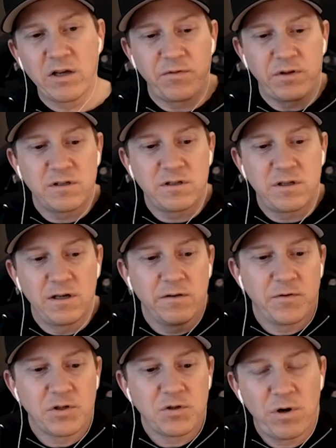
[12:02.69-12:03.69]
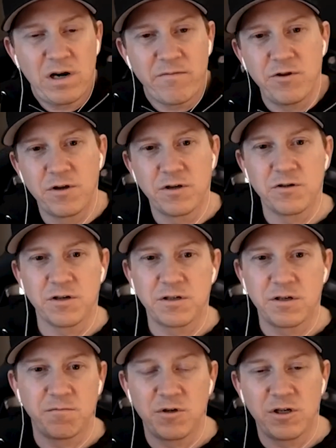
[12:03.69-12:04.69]
if it's still, if it's whatever, you can
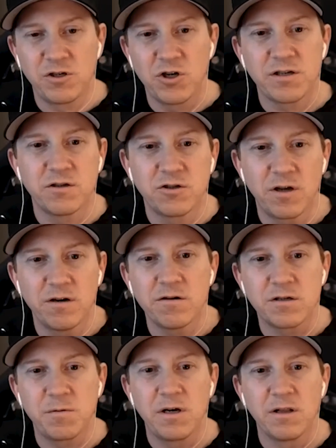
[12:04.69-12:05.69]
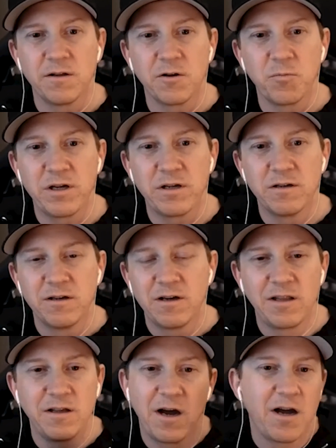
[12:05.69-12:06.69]
just adjust the shutter speed a little bit,
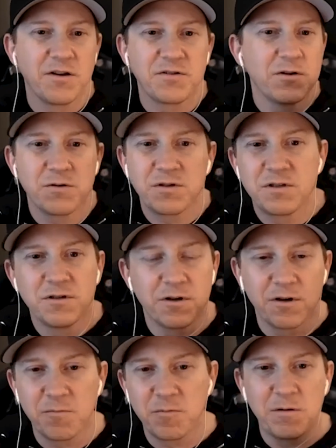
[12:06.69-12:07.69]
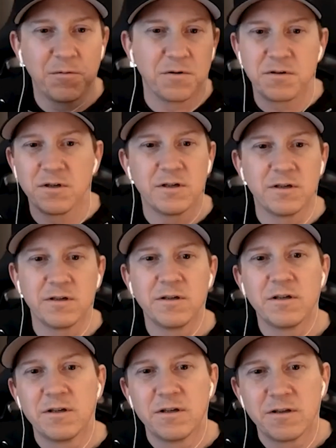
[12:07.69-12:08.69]
and the ISO is still going to be able to
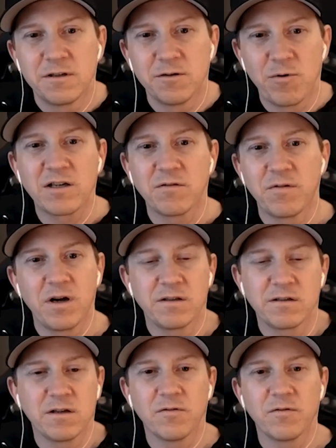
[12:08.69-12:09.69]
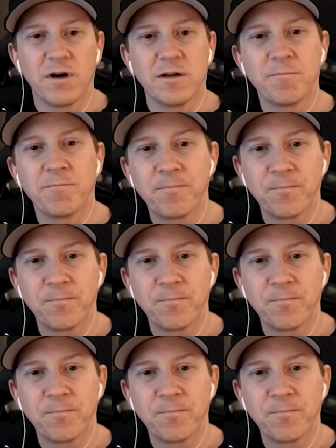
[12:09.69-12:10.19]
rectify itself, right?